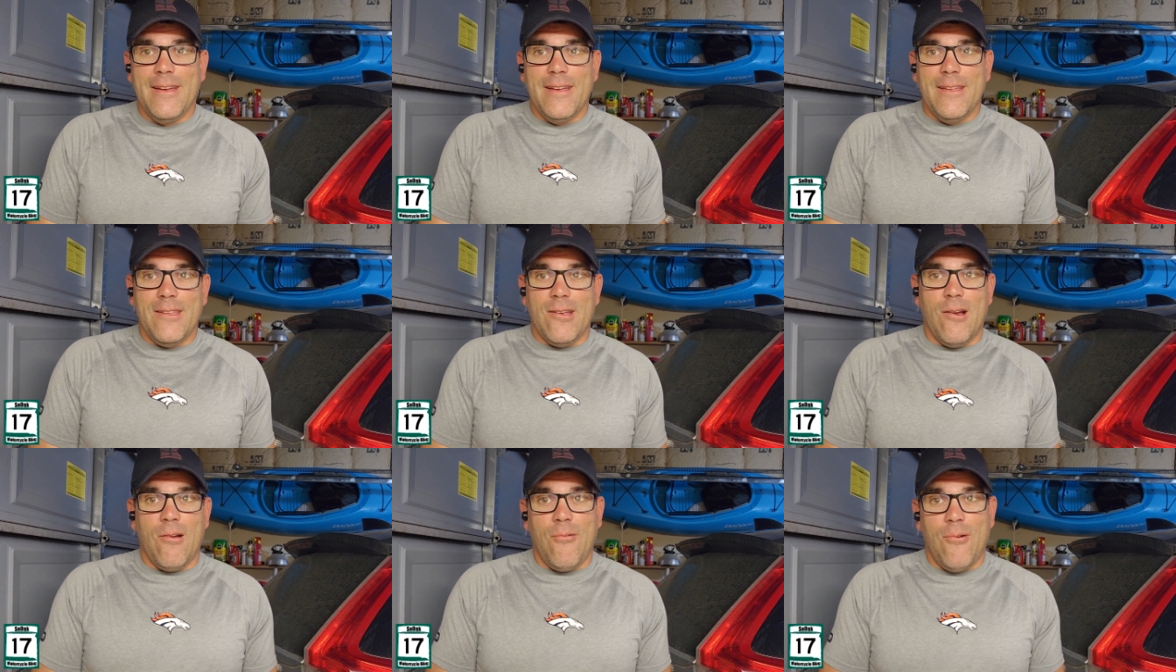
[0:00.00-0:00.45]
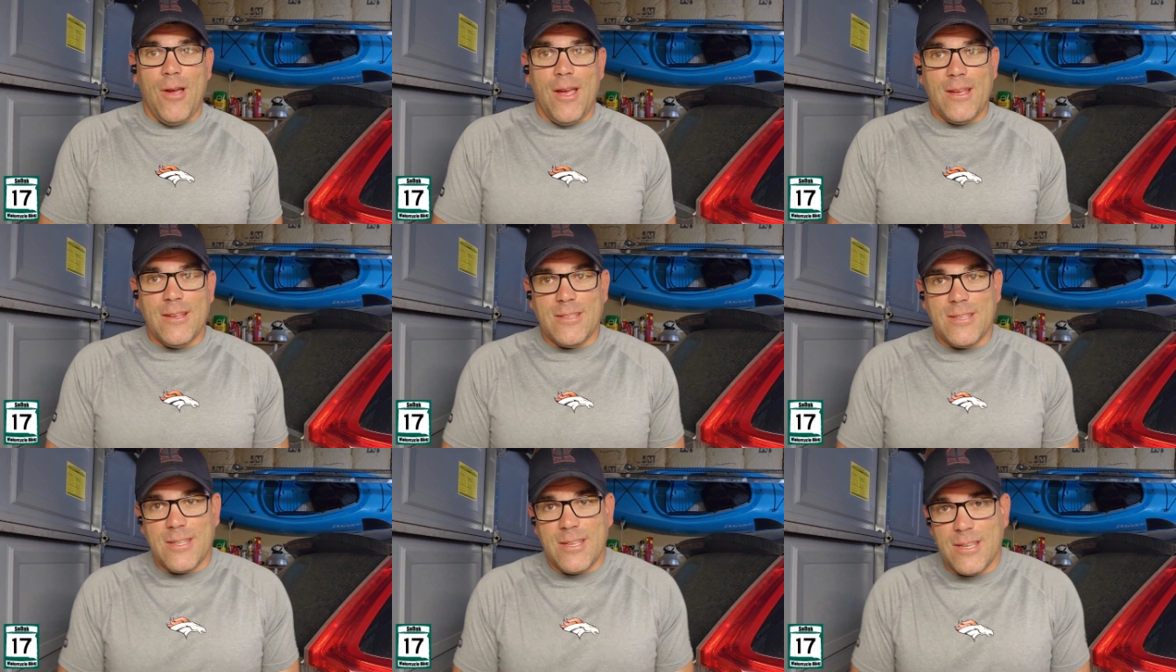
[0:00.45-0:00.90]
there are
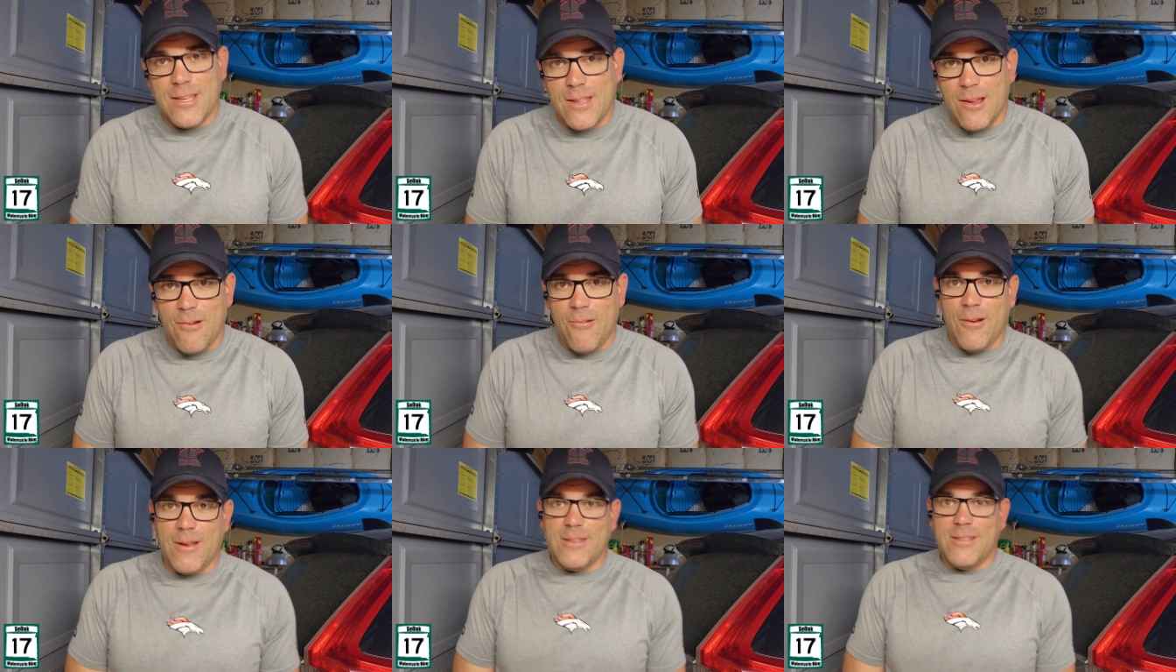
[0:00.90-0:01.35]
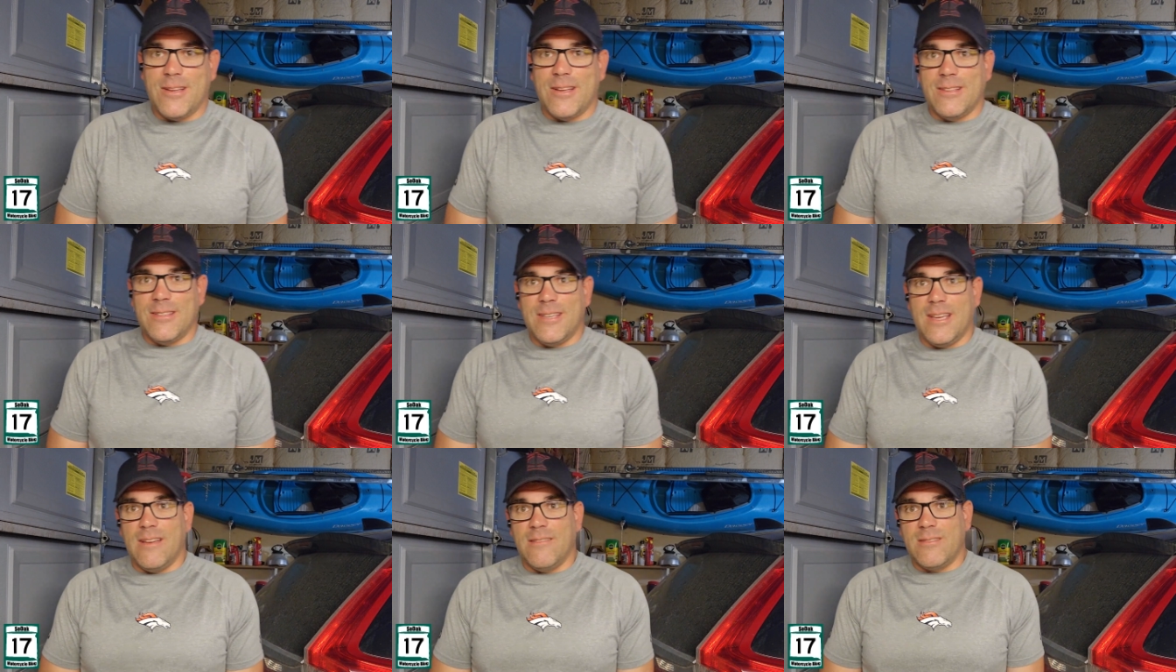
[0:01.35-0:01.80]
ways there are ways you
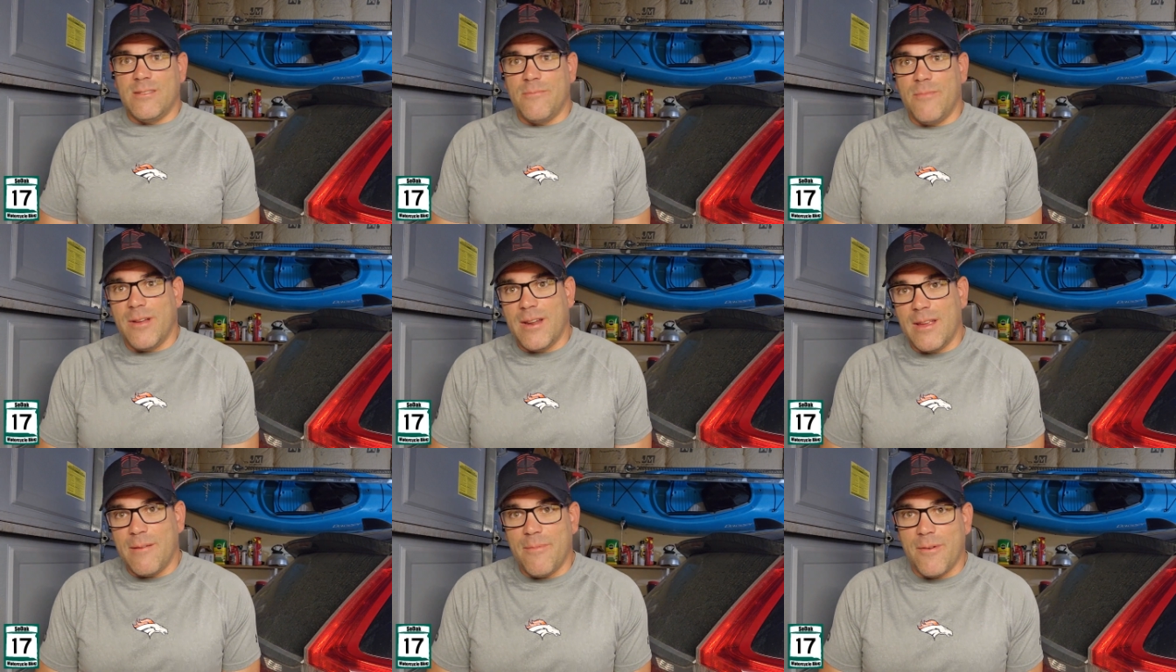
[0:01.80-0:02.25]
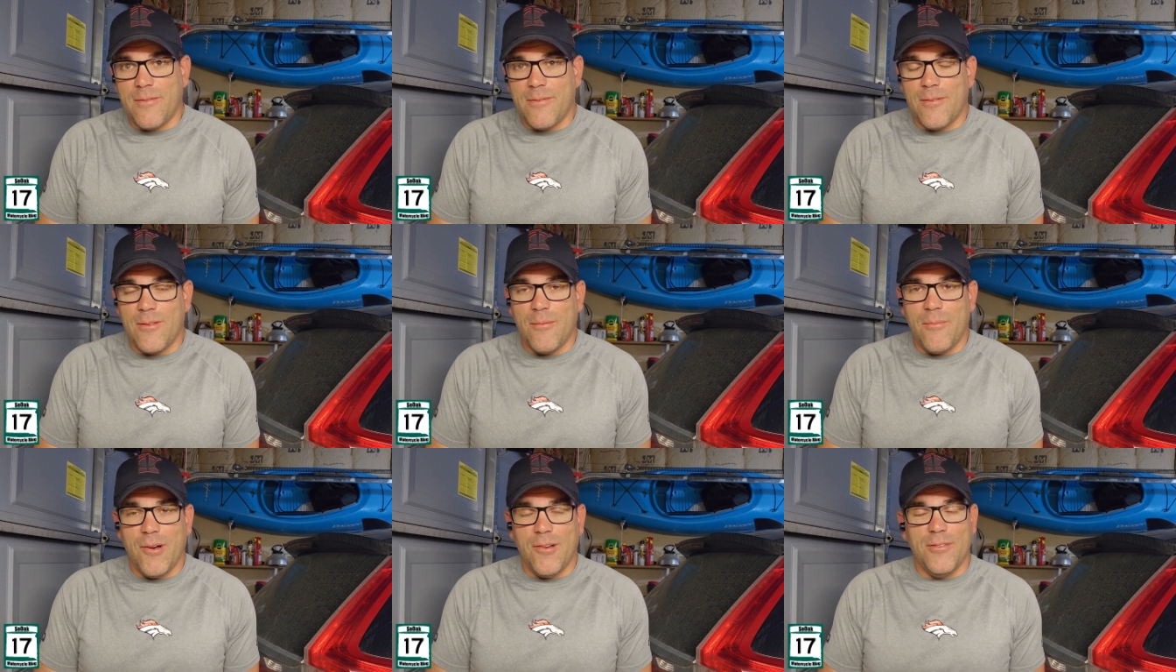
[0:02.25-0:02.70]
can save some money. But
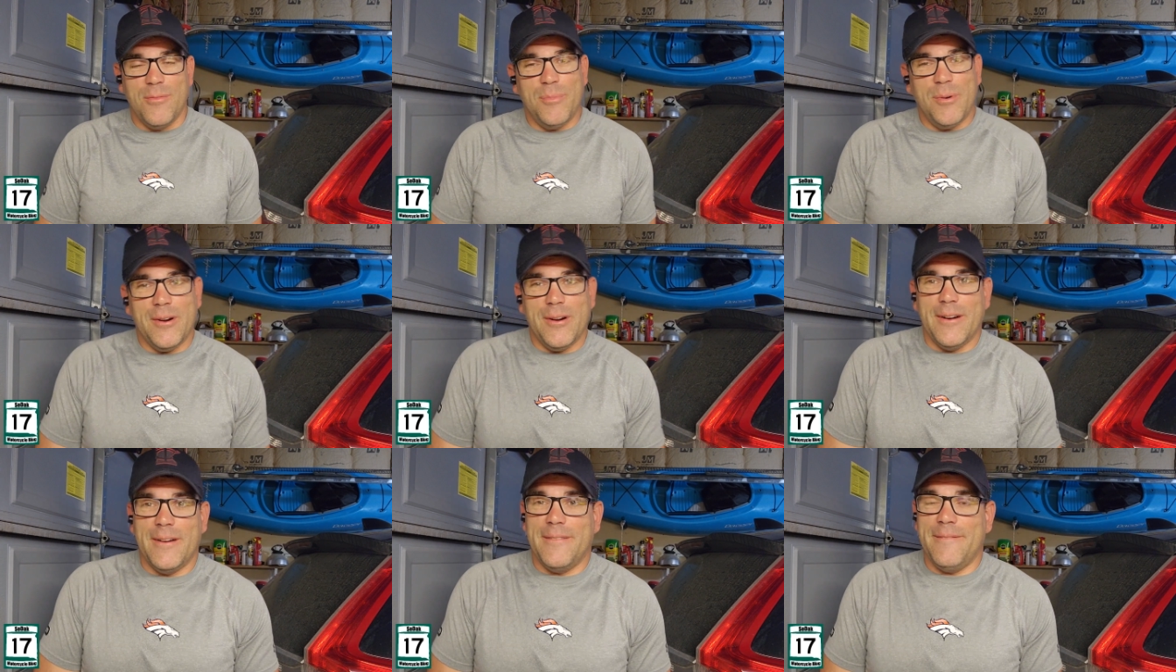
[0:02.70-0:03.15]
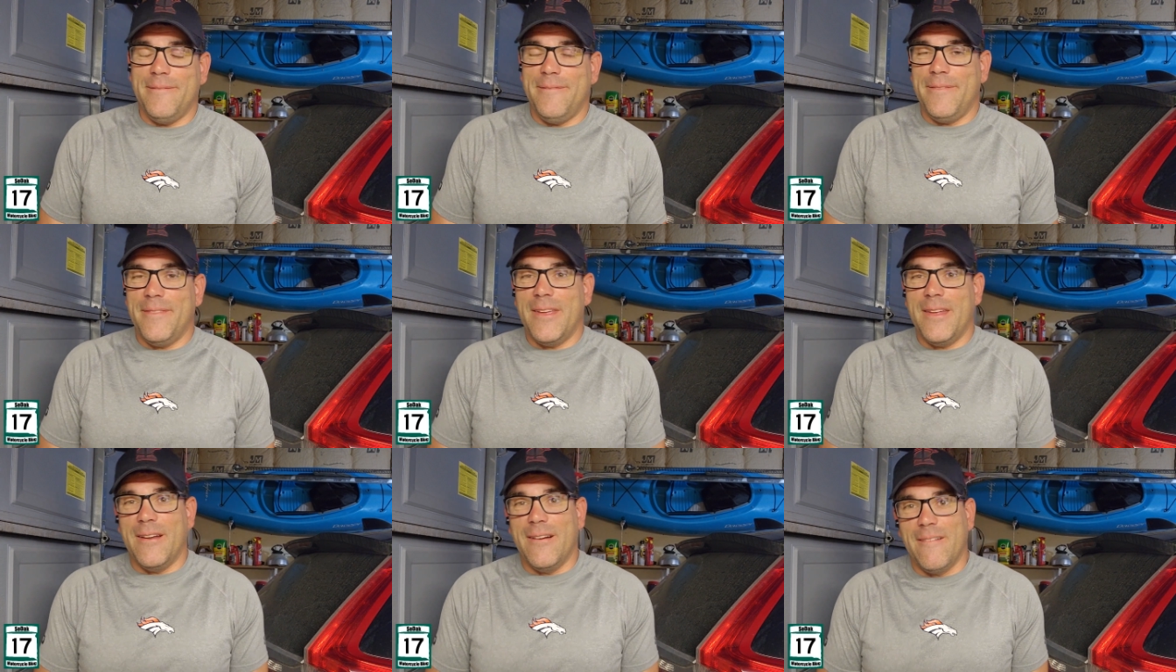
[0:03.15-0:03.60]
for the most part,
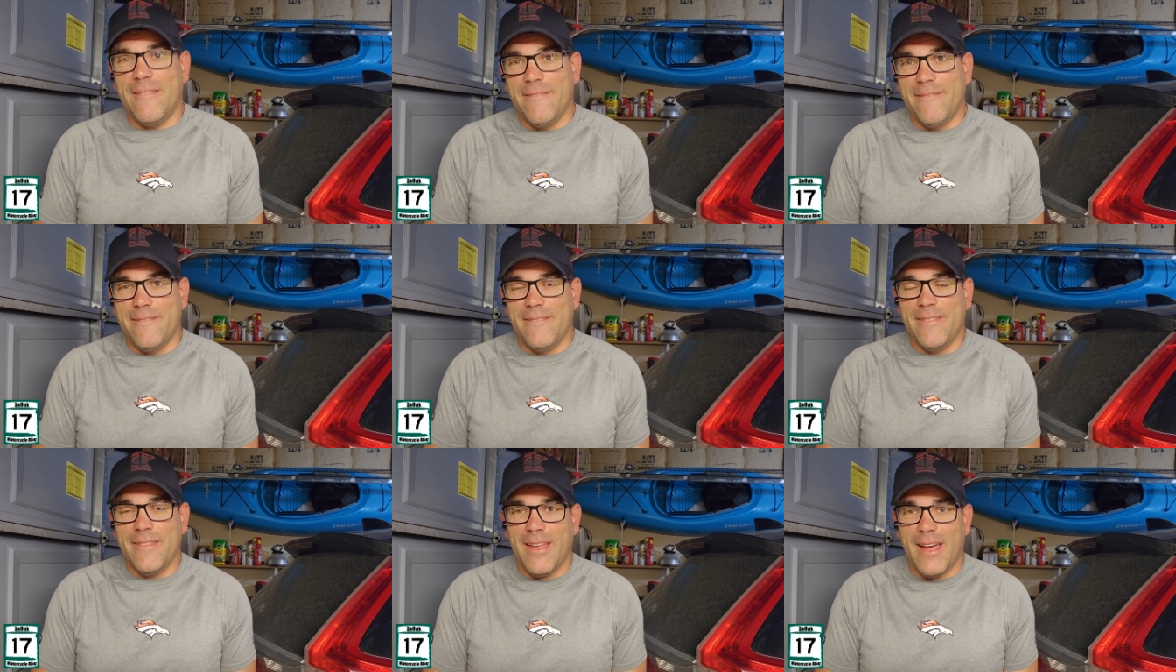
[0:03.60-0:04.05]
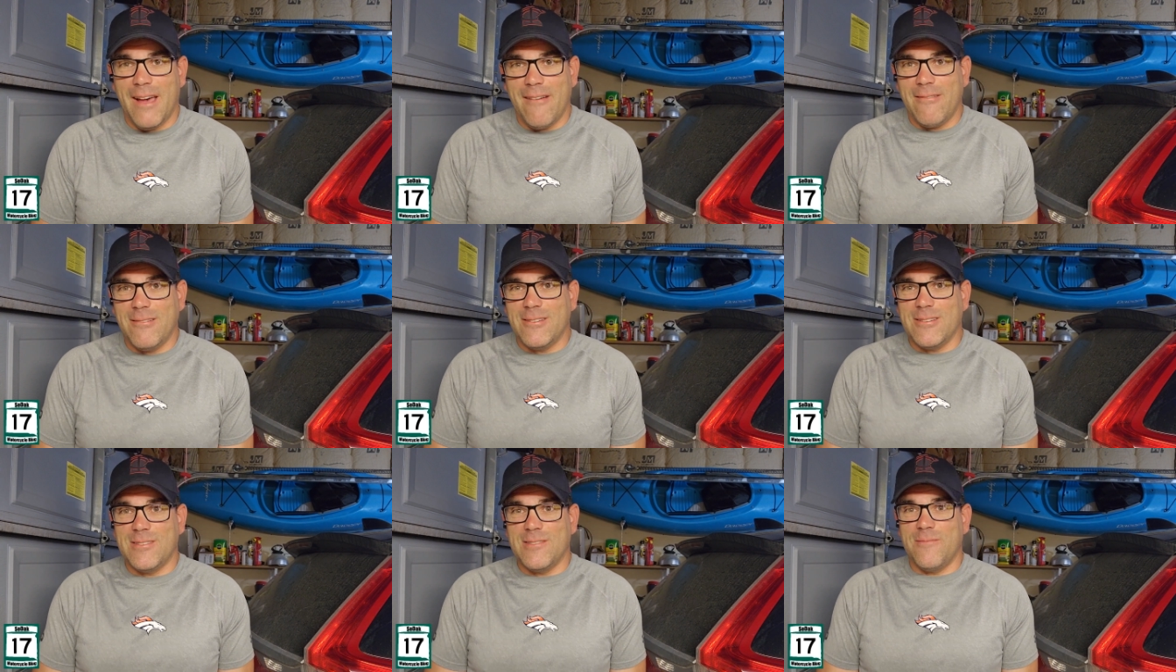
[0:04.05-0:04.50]
you know, I
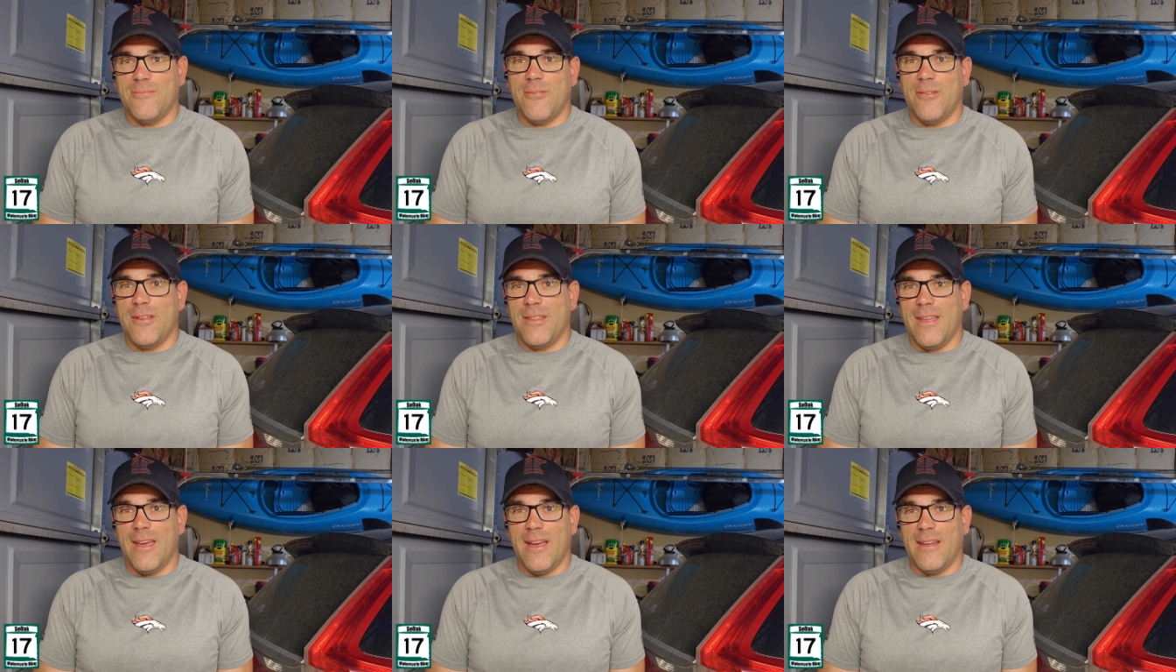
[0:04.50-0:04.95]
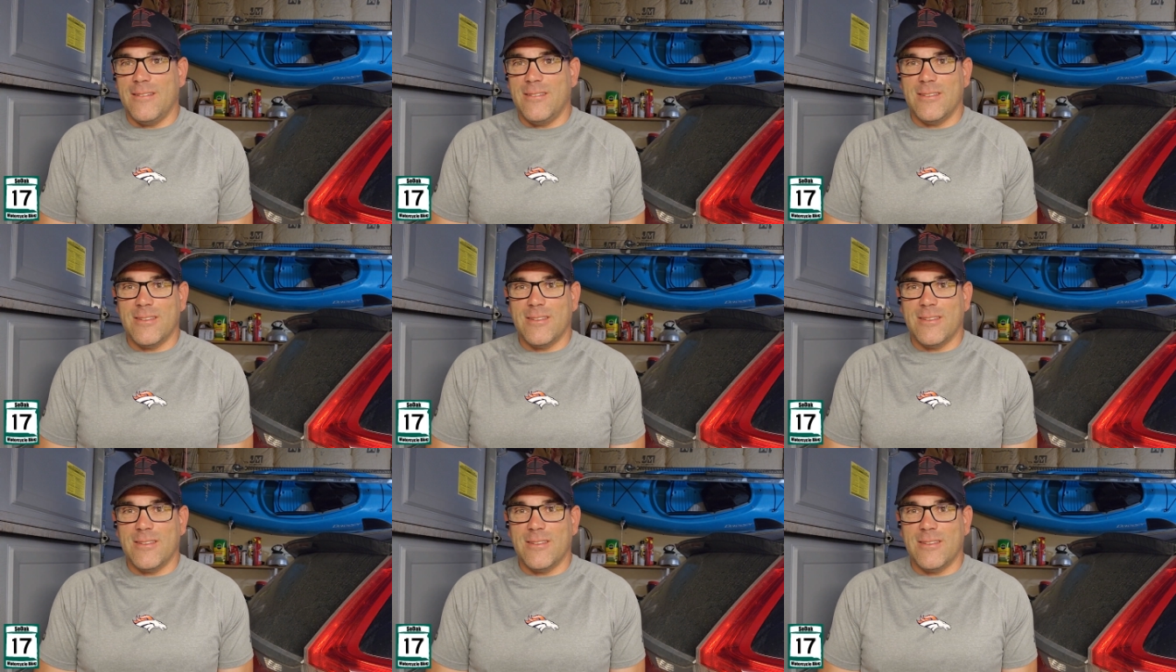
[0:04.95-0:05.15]
would just avoid that.